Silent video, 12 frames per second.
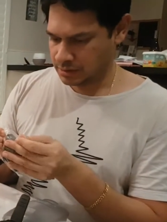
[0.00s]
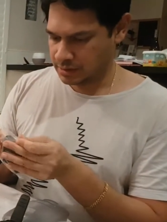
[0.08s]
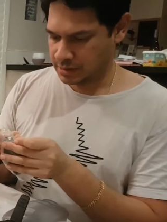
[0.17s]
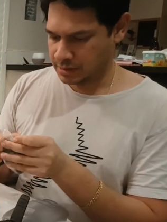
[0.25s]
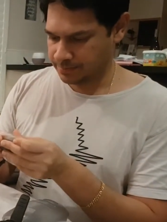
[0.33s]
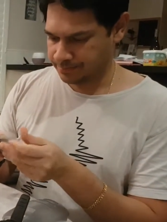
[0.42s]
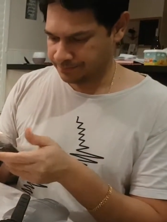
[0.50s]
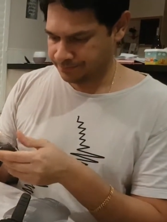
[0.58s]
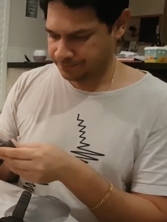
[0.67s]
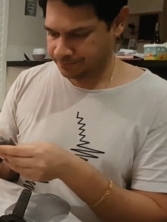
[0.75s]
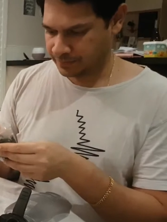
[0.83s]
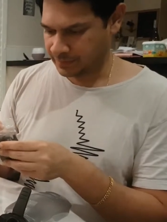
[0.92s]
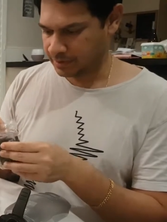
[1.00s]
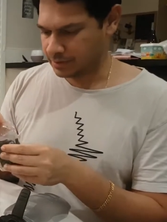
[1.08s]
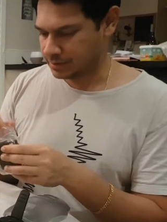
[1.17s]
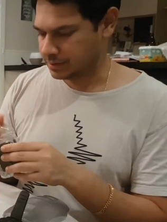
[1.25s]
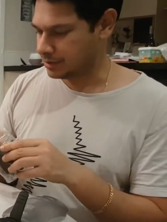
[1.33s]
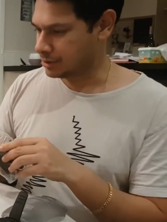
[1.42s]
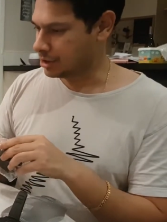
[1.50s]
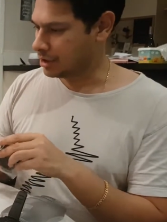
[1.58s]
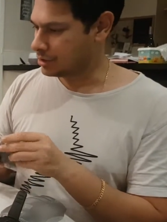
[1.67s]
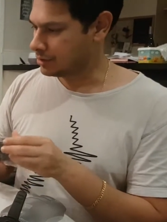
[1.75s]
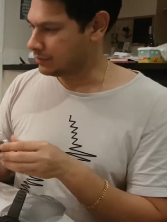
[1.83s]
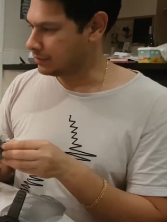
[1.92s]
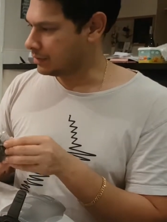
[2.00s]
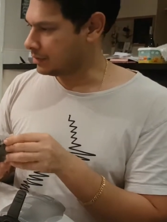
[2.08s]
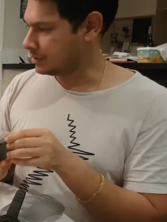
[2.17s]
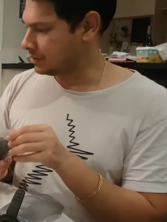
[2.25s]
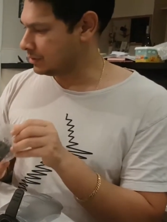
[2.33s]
And this is the charger for it.